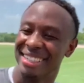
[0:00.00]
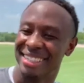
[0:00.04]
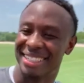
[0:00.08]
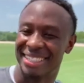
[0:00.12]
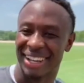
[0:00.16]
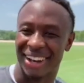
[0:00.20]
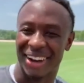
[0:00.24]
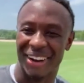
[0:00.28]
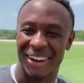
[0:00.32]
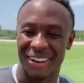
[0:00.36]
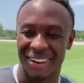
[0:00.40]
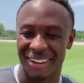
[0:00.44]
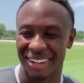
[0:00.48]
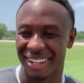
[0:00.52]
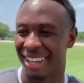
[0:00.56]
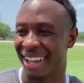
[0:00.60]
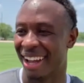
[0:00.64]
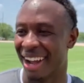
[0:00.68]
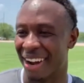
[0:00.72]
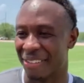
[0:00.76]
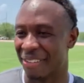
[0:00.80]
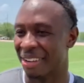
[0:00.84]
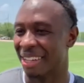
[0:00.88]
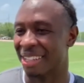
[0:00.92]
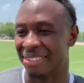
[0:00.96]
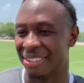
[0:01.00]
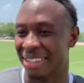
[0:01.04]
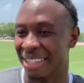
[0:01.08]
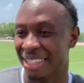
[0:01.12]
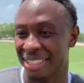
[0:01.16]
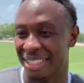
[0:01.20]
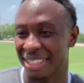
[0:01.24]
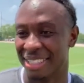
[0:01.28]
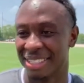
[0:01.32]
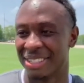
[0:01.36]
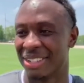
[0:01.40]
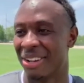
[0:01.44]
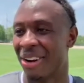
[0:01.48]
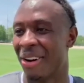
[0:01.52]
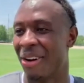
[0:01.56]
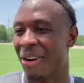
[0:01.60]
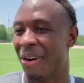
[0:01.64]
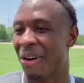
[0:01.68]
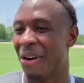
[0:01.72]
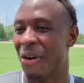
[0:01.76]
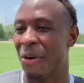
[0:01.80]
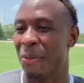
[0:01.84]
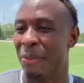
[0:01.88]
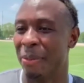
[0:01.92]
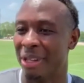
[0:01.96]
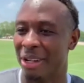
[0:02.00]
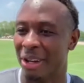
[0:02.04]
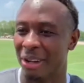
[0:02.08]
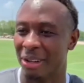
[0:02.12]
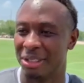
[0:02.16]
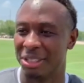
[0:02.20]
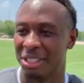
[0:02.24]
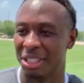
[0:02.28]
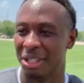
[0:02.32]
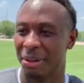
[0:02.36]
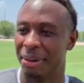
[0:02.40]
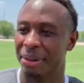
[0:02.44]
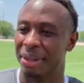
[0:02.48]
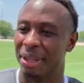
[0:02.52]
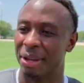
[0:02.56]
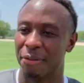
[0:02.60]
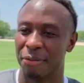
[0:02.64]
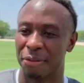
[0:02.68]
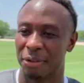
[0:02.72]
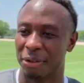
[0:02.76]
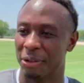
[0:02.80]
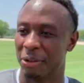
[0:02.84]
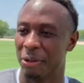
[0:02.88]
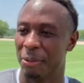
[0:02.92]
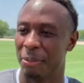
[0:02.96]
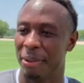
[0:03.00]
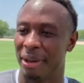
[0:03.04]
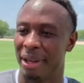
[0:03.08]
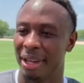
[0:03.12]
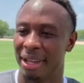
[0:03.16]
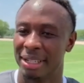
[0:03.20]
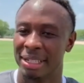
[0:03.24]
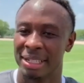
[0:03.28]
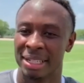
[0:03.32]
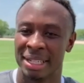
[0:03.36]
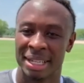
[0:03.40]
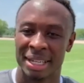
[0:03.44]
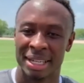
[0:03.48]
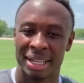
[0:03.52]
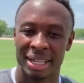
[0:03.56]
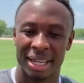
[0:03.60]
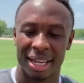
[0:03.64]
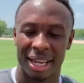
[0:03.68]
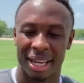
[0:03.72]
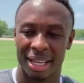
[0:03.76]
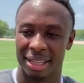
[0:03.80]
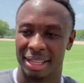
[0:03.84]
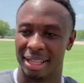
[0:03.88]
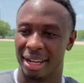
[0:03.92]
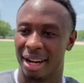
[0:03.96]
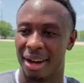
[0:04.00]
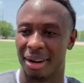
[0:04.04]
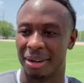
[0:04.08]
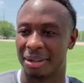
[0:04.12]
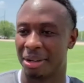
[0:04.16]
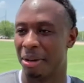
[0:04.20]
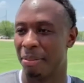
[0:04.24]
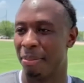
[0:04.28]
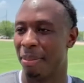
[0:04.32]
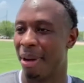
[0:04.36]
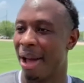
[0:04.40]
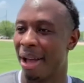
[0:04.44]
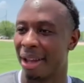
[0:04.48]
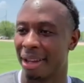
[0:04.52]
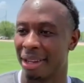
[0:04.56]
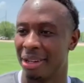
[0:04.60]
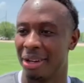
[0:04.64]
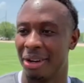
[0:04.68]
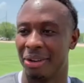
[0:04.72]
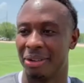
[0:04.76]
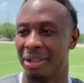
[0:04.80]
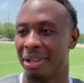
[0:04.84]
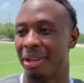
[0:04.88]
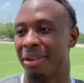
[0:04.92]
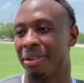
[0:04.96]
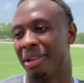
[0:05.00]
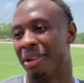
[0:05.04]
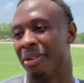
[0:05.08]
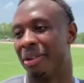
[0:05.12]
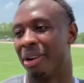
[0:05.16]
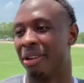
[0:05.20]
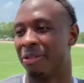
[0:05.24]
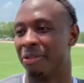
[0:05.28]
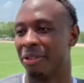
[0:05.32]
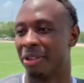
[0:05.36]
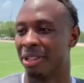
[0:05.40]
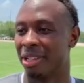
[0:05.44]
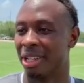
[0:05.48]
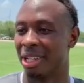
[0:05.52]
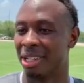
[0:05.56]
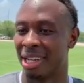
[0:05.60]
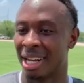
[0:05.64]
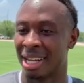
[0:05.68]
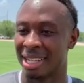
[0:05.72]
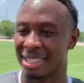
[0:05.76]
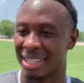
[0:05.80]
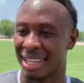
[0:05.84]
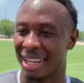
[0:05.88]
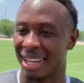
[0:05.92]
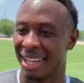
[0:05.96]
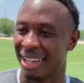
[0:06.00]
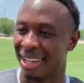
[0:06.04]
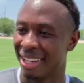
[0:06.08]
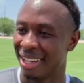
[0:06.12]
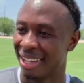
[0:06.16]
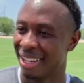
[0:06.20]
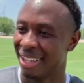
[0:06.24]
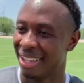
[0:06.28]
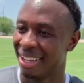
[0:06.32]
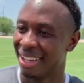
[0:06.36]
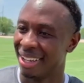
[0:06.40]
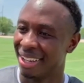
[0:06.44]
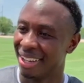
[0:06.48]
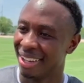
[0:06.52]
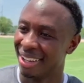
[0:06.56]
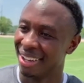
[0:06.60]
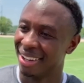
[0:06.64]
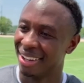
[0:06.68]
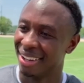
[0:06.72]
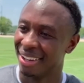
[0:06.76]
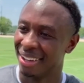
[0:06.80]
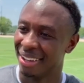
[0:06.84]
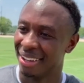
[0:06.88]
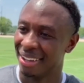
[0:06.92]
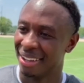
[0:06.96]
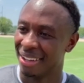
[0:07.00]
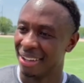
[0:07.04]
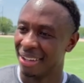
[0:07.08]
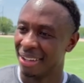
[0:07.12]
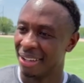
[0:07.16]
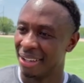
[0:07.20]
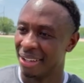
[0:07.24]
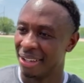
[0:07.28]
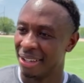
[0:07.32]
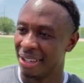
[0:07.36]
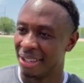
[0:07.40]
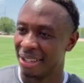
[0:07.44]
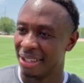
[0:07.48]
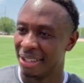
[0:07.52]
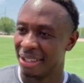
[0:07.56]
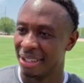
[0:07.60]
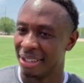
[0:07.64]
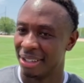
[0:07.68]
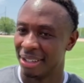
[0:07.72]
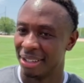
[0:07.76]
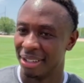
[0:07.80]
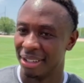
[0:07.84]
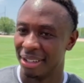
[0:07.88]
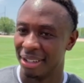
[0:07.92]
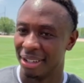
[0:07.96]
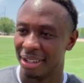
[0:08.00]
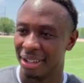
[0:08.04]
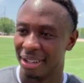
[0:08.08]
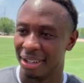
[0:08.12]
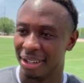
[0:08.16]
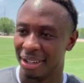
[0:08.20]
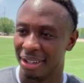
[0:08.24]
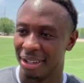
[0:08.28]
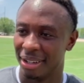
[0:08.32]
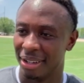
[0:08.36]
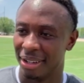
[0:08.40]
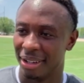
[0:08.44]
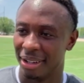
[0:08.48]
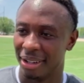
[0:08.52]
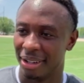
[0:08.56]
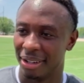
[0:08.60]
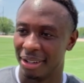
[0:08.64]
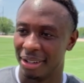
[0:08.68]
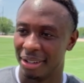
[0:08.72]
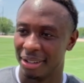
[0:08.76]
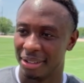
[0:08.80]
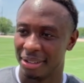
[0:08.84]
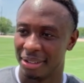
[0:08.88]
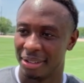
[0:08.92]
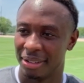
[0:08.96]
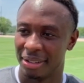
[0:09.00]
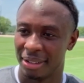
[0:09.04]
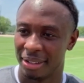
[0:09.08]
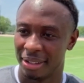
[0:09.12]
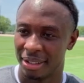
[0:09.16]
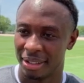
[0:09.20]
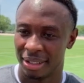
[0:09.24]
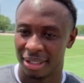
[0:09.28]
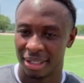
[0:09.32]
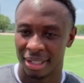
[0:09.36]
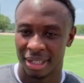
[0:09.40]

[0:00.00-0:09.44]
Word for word: So, yeah, I really, really just go home, you know, chill with them for a little bit. And then I'll come back, you know, get, get ready for the next day. Well, and what's the dinner conversation like then while they're sitting there asking you about your day?